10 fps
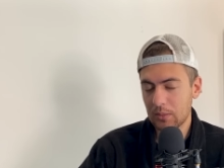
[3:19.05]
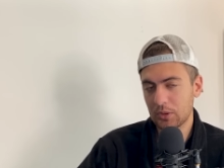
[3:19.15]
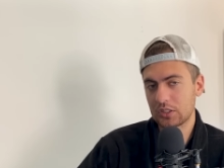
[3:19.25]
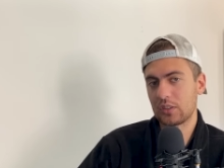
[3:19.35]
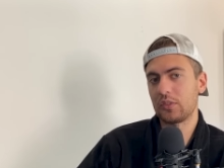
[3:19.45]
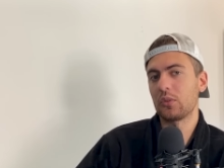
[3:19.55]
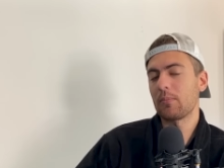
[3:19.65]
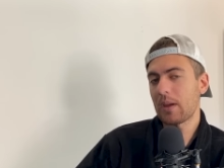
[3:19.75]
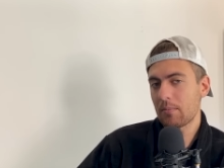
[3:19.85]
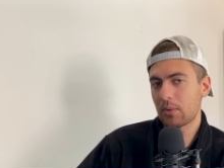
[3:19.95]
Because if you
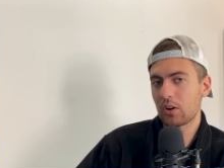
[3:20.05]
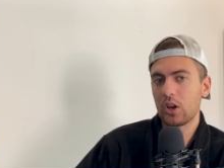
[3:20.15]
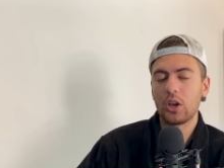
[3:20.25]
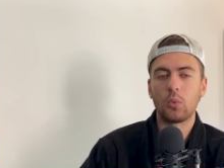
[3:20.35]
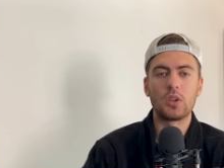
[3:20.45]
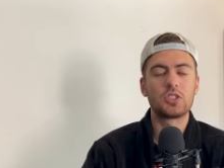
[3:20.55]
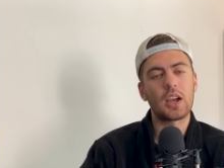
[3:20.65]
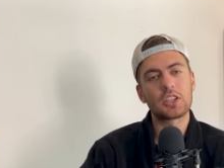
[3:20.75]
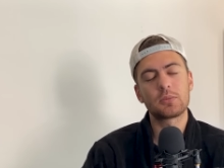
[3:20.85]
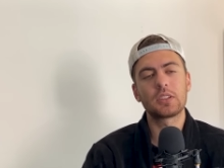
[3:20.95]
remember, when
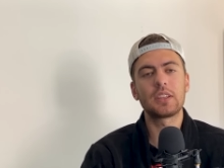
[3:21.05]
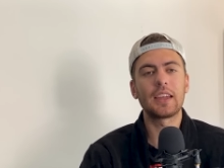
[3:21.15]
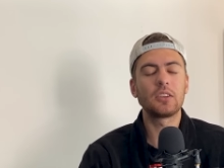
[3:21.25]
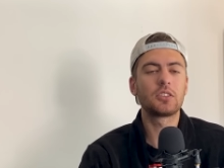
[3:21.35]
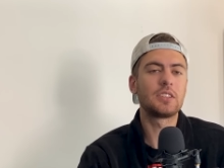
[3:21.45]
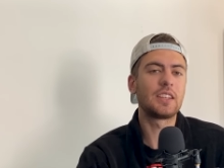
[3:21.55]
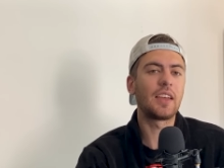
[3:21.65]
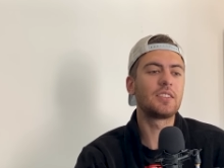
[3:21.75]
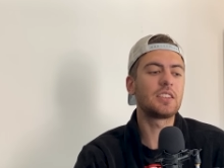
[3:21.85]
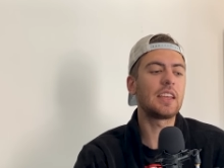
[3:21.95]
Josh McDaniels and
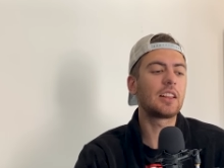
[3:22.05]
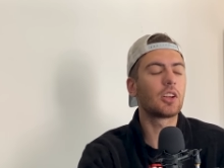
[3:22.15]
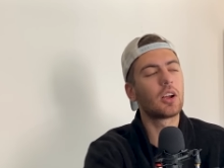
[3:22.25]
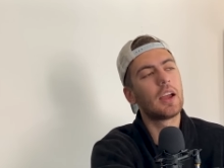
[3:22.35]
Dave Ziegler